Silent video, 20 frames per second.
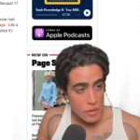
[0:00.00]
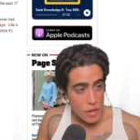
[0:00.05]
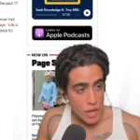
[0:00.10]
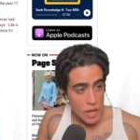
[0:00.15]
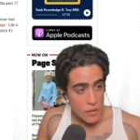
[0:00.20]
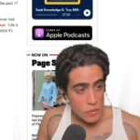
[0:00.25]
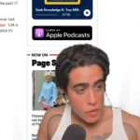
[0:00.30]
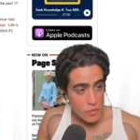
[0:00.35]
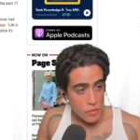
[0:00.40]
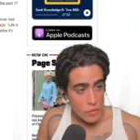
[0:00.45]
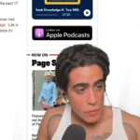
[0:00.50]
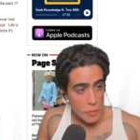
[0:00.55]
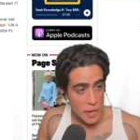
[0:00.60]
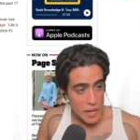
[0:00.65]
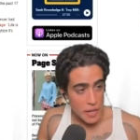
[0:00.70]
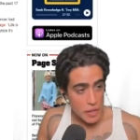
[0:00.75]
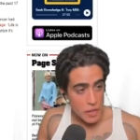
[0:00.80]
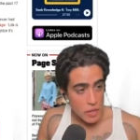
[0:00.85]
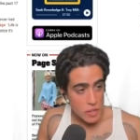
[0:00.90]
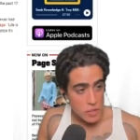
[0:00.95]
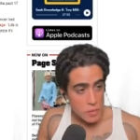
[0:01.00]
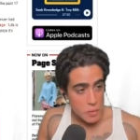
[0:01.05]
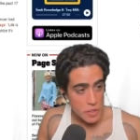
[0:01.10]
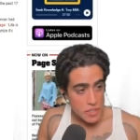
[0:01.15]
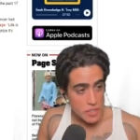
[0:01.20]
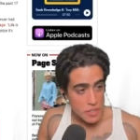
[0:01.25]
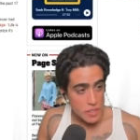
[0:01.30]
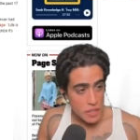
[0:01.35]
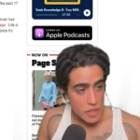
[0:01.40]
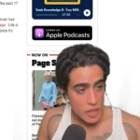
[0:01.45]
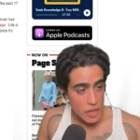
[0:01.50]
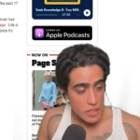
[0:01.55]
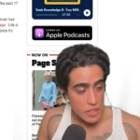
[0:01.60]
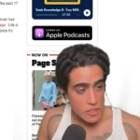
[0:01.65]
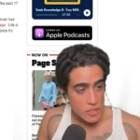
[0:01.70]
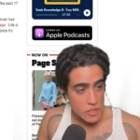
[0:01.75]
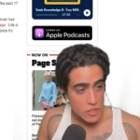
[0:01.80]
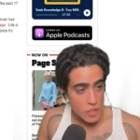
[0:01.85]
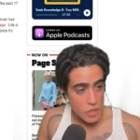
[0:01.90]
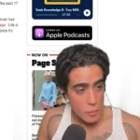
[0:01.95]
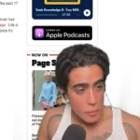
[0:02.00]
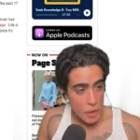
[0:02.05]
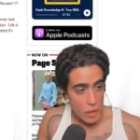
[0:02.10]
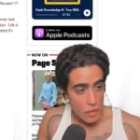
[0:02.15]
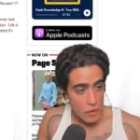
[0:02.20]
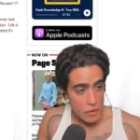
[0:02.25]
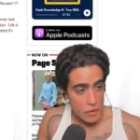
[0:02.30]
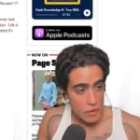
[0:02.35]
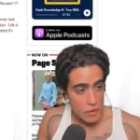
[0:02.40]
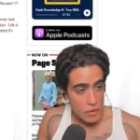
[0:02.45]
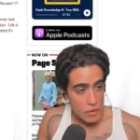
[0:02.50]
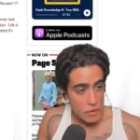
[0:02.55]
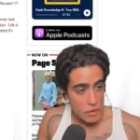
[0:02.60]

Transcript: I fought for many years, but she did not listen to her mother.